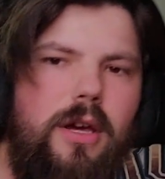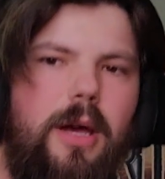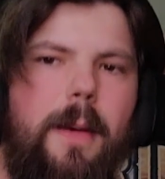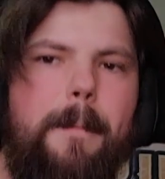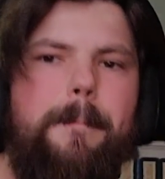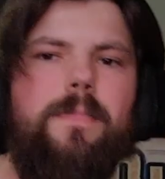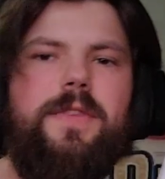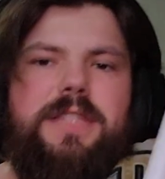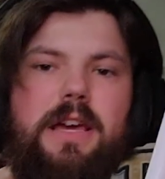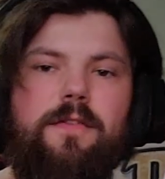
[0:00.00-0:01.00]

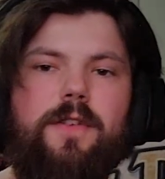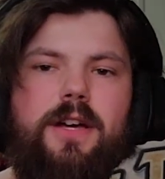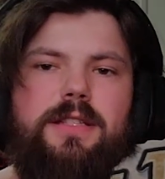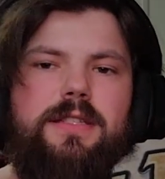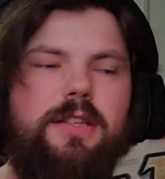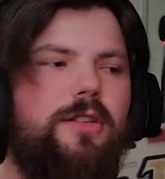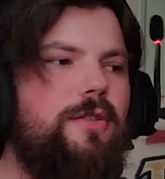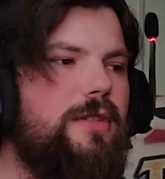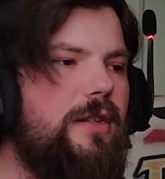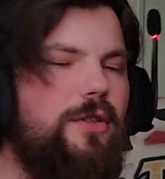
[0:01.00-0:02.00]
sound fonts and
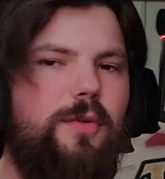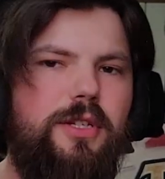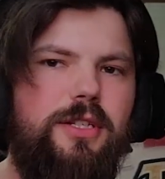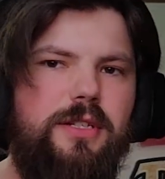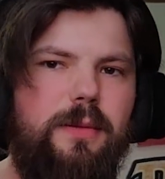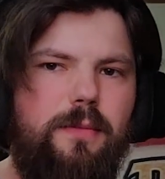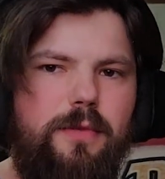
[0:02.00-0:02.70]
using the twist